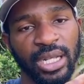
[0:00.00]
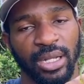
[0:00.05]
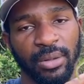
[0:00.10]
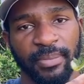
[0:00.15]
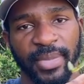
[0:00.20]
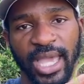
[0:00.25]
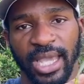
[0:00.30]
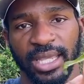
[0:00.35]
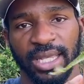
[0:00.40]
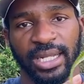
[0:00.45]
in the
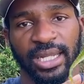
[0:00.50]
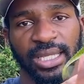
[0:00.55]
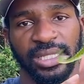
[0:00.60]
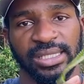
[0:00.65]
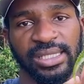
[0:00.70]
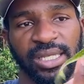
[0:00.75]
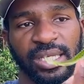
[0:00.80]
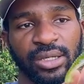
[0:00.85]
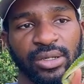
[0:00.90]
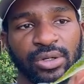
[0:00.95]
back of that
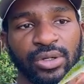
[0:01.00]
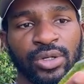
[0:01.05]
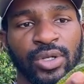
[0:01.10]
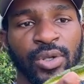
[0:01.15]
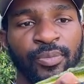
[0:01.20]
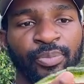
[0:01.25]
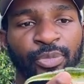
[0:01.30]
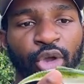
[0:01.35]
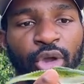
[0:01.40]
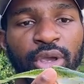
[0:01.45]
tail,
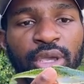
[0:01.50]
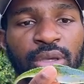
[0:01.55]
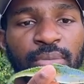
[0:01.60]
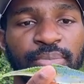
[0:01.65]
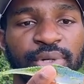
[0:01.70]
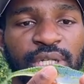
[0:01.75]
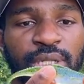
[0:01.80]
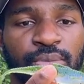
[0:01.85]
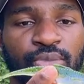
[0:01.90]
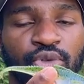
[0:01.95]
or you can
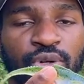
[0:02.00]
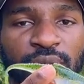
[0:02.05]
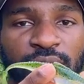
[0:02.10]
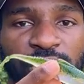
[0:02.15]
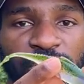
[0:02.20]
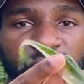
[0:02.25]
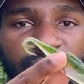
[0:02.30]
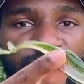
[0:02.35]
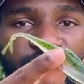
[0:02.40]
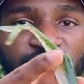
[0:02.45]
put it more
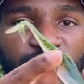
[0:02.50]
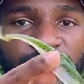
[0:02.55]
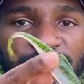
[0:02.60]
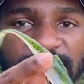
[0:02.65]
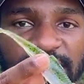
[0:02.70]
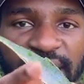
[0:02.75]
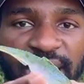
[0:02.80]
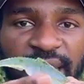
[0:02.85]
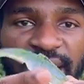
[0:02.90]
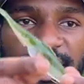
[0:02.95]
closer towards
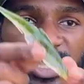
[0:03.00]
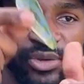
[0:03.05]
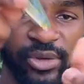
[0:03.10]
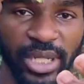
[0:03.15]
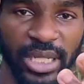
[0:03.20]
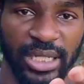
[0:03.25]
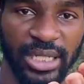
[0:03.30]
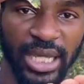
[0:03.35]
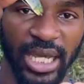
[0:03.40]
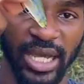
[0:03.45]
the head so it
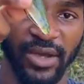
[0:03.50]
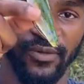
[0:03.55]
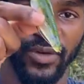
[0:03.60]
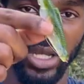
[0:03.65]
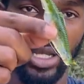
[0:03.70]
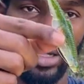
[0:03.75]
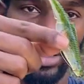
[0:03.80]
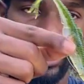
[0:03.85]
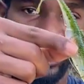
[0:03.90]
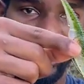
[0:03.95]
can dive
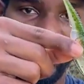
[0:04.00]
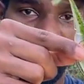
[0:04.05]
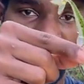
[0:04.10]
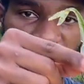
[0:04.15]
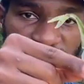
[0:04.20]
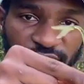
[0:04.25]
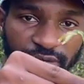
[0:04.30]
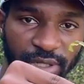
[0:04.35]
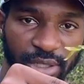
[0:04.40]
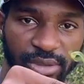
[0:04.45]
down
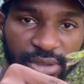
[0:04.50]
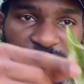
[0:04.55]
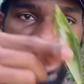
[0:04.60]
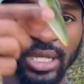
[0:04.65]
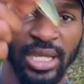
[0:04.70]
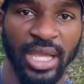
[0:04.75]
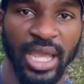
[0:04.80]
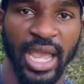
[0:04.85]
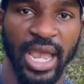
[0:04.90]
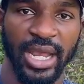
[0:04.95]
nose first
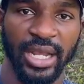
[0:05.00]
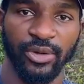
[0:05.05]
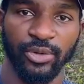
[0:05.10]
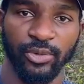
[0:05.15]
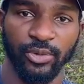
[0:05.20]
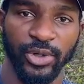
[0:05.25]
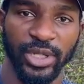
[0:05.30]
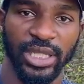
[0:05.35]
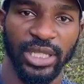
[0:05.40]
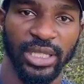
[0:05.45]
and it
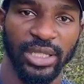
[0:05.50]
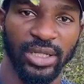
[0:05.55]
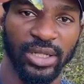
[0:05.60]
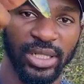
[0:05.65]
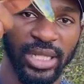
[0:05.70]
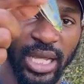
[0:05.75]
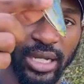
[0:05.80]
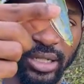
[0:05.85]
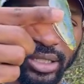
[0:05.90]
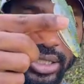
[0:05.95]
really
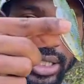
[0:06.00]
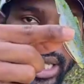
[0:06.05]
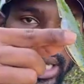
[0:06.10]
look like a